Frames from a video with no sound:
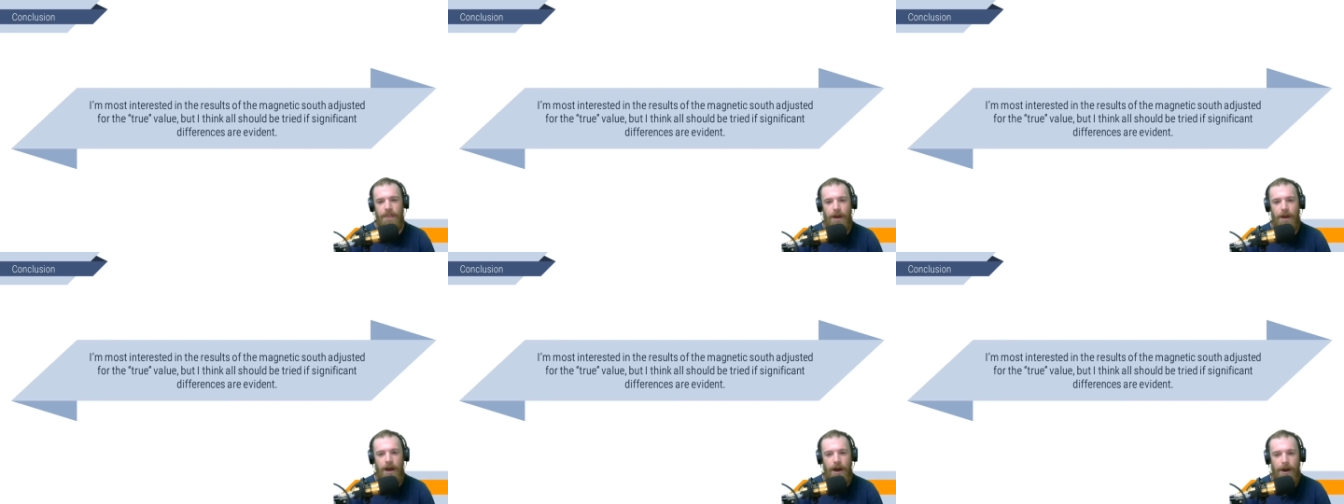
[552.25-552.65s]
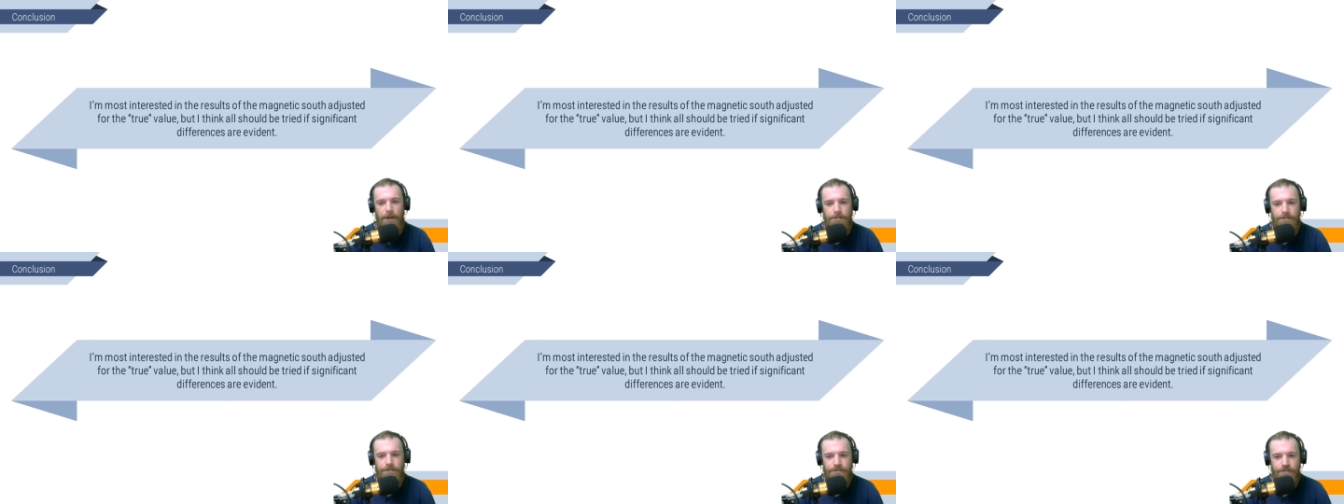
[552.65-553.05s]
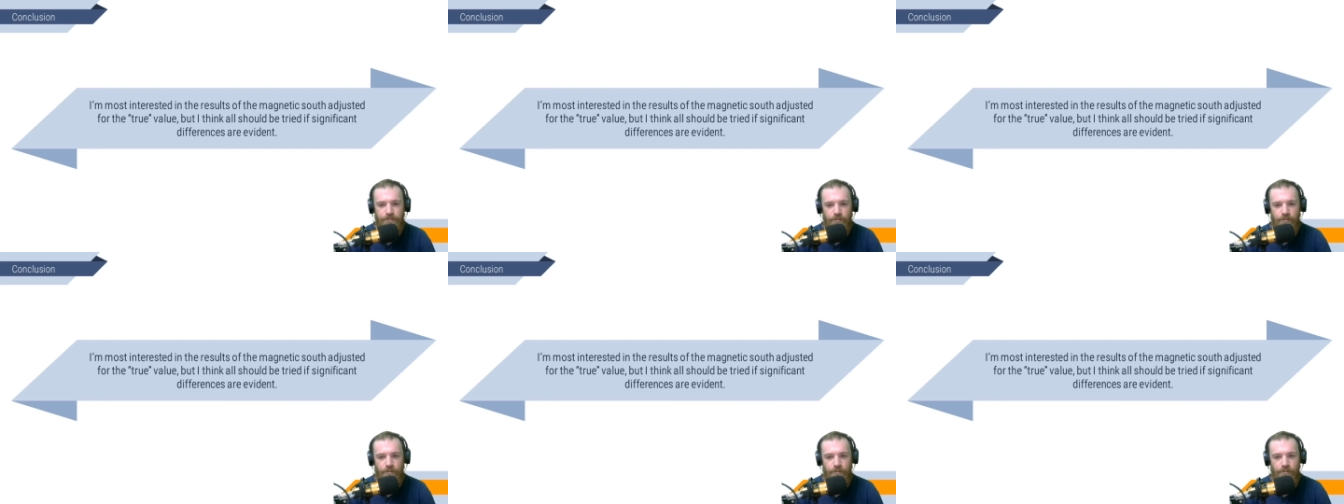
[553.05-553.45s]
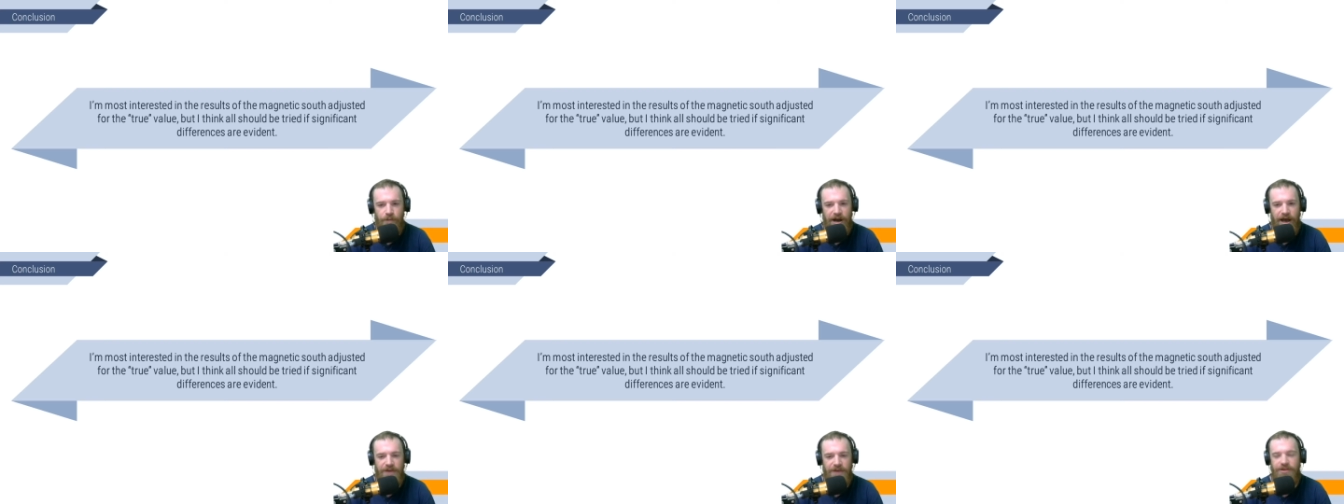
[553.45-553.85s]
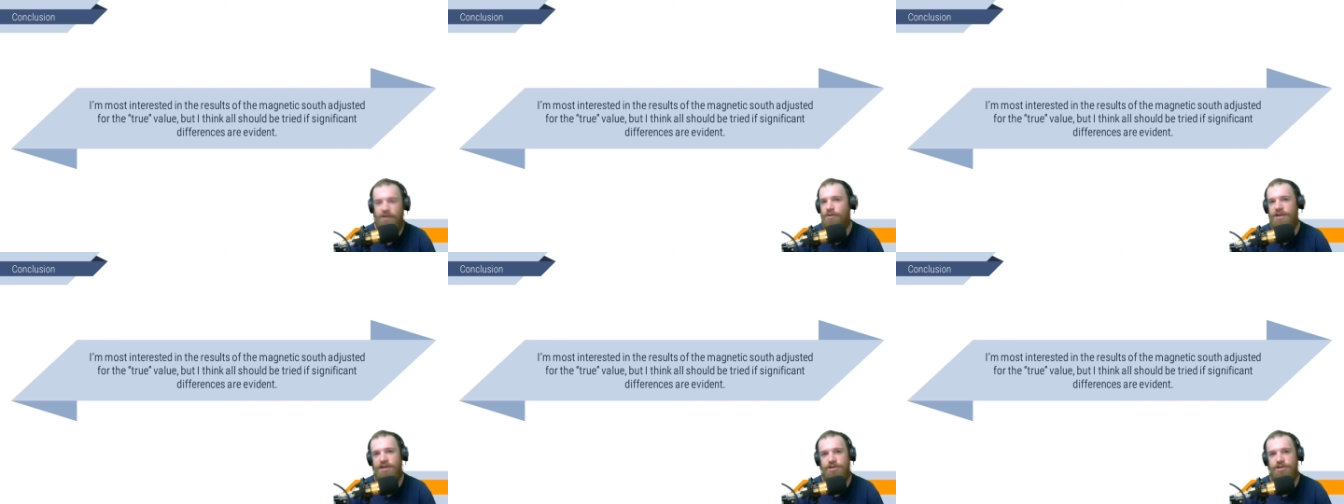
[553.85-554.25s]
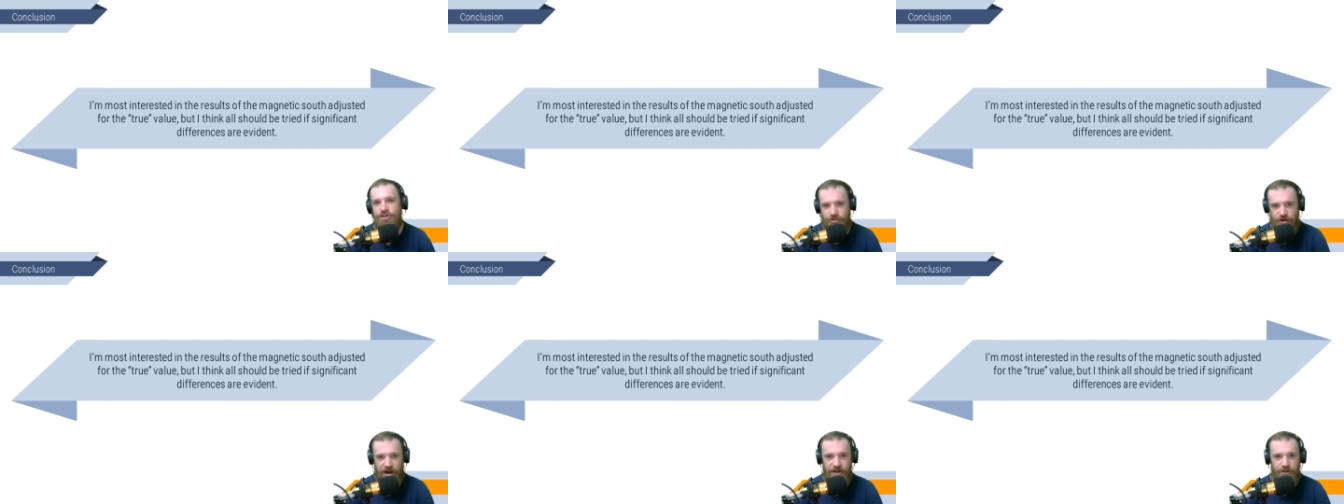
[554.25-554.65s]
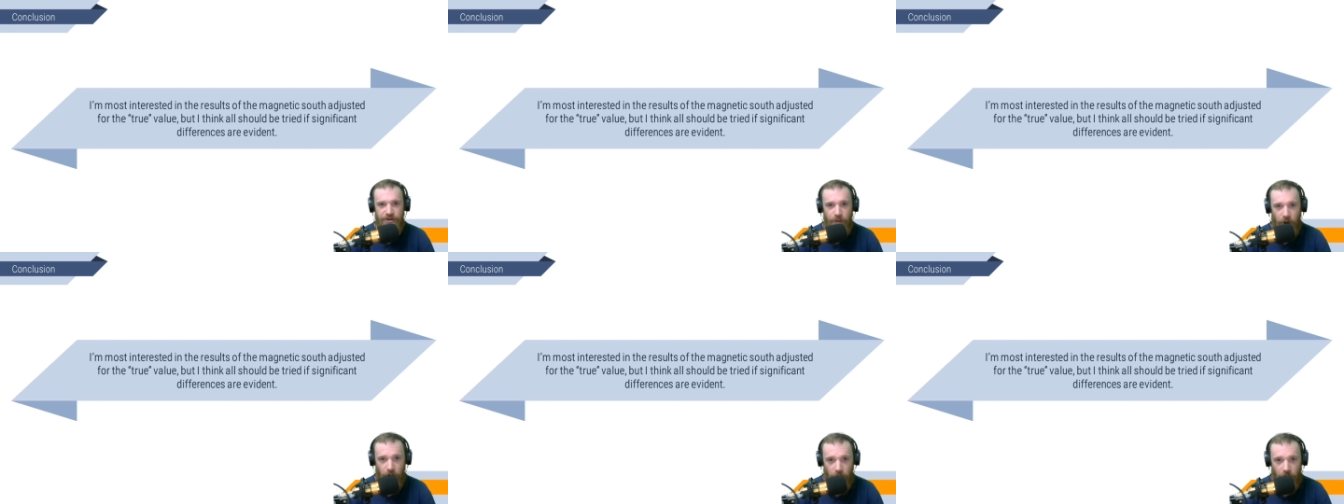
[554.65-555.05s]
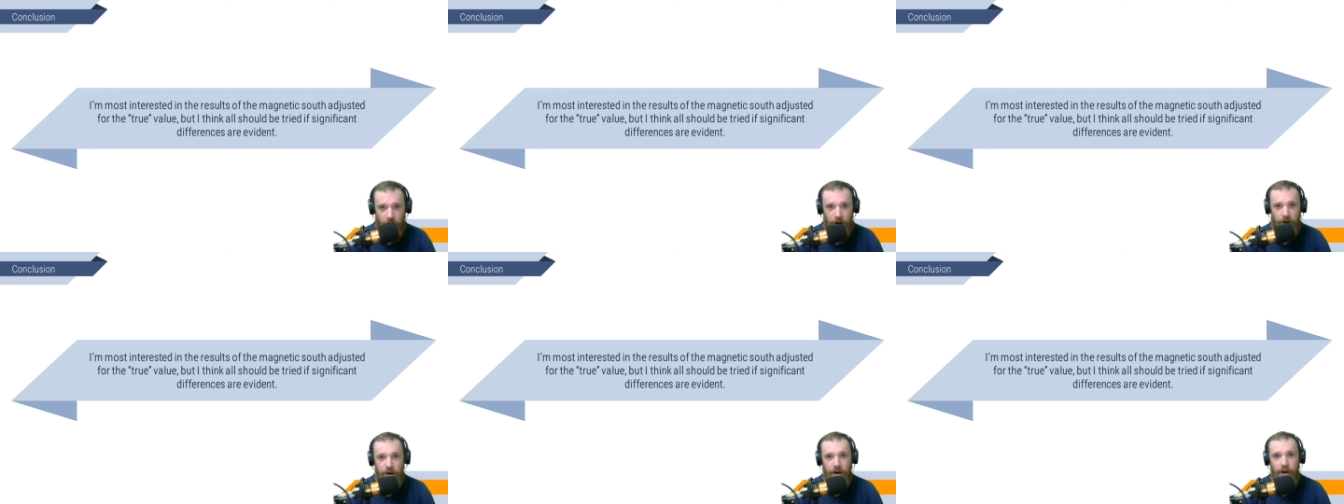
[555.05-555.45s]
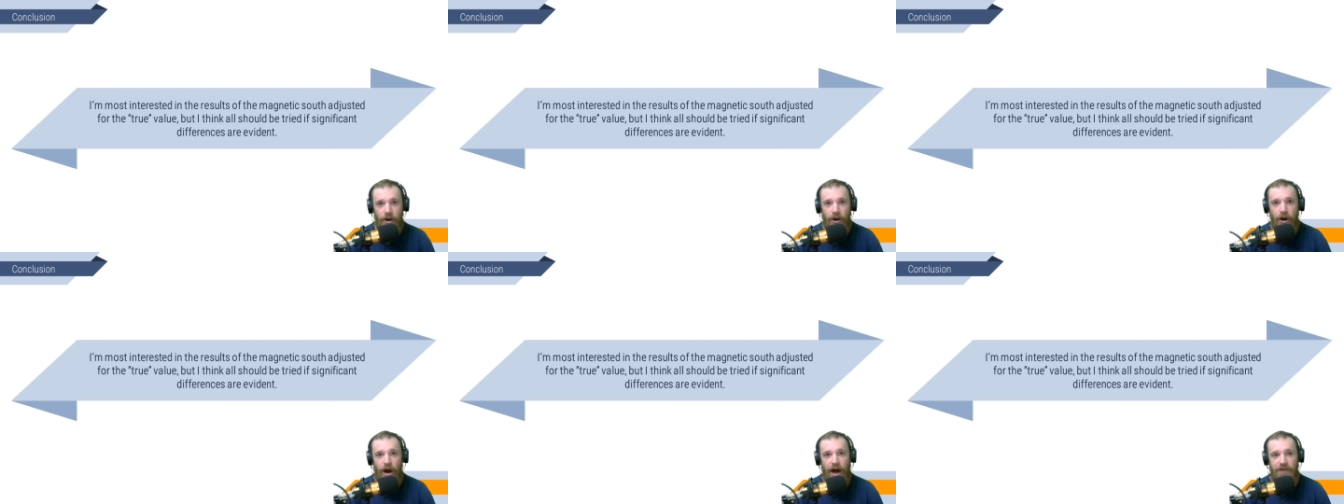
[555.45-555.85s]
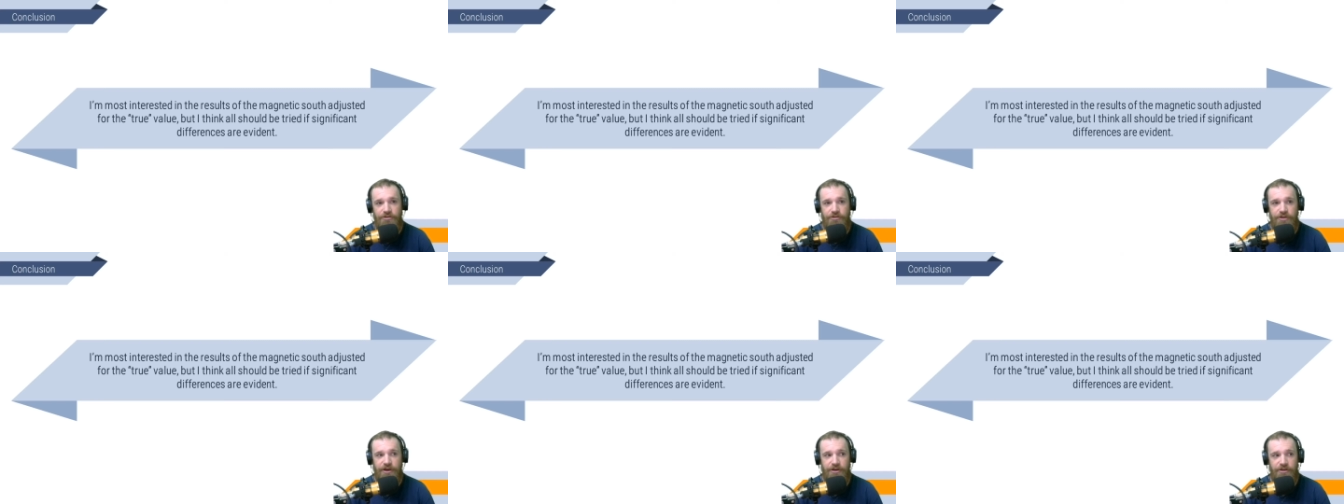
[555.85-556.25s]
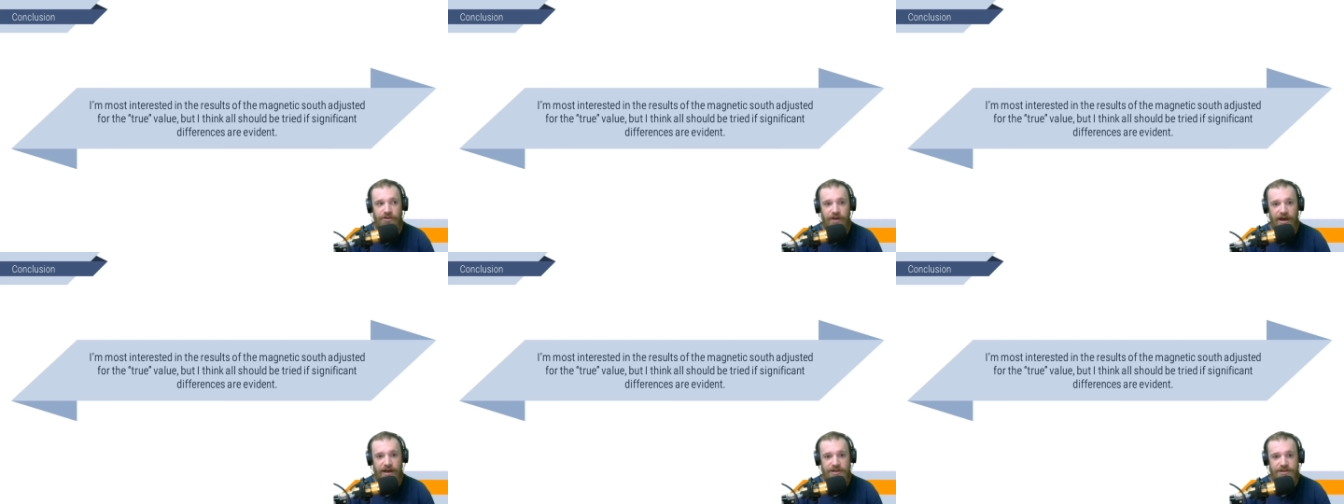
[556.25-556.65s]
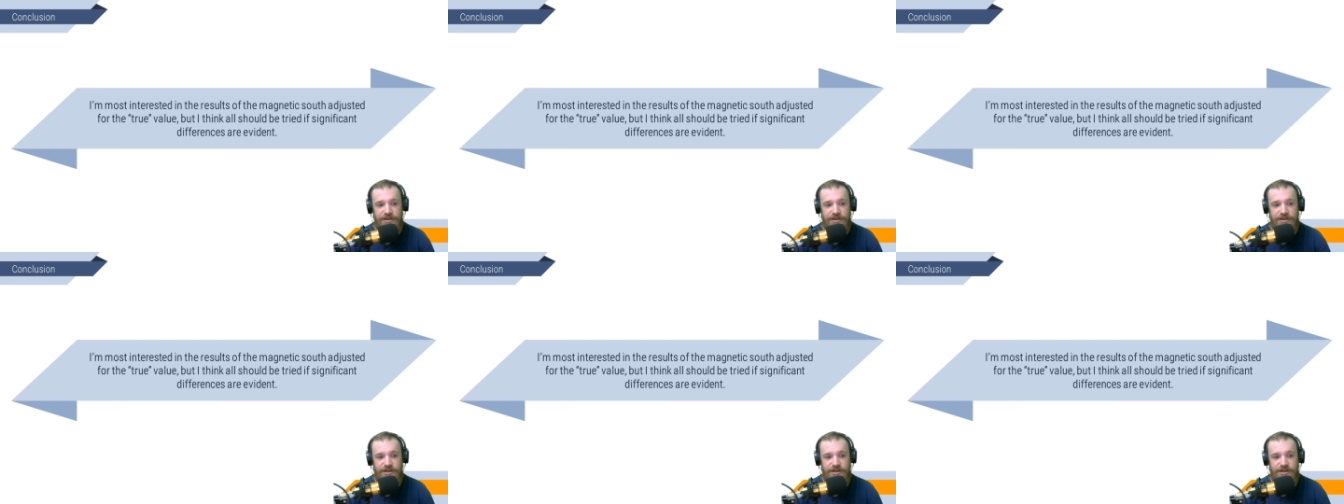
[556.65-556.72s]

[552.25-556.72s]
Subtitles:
but I think we need to try them all. I think that